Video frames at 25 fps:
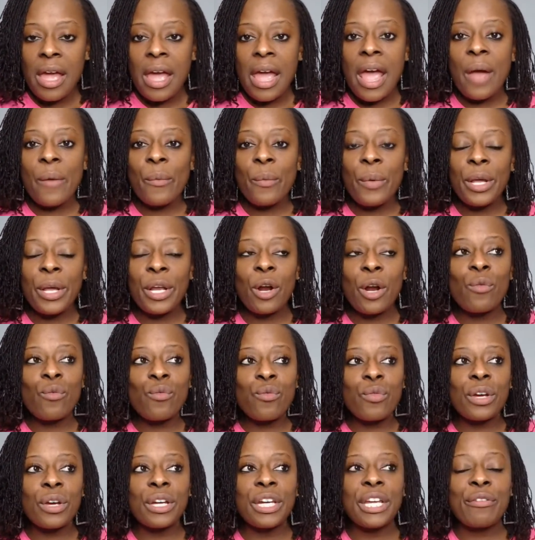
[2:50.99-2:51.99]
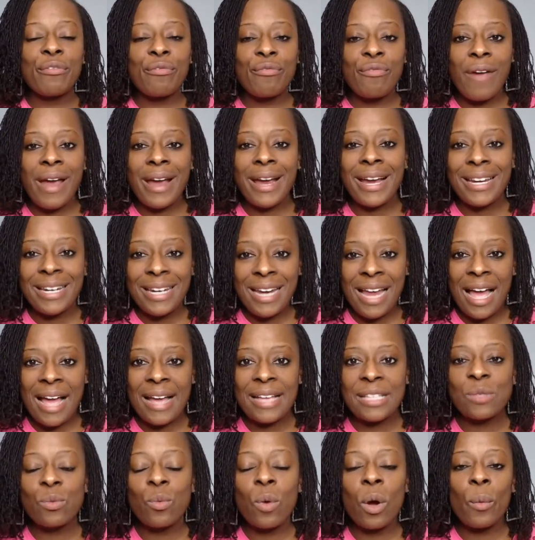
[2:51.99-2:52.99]
and we don't really
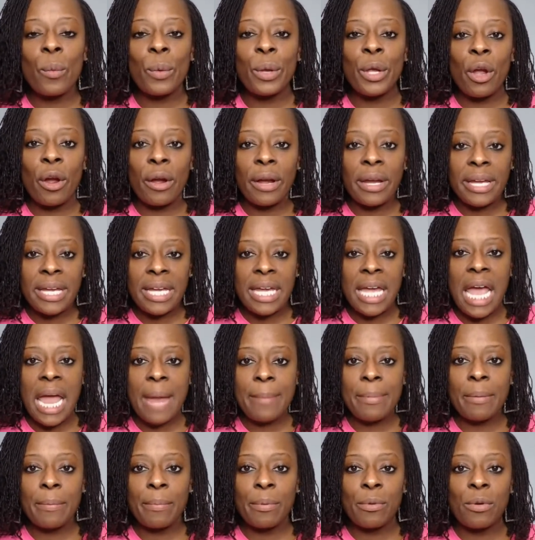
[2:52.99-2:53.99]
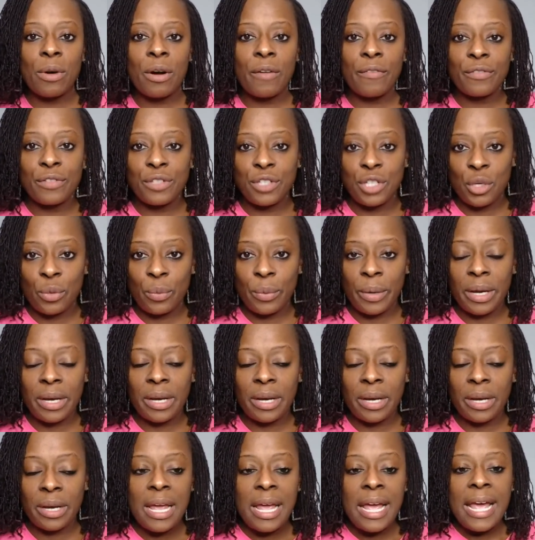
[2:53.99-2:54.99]
recognize what we are capable of doing.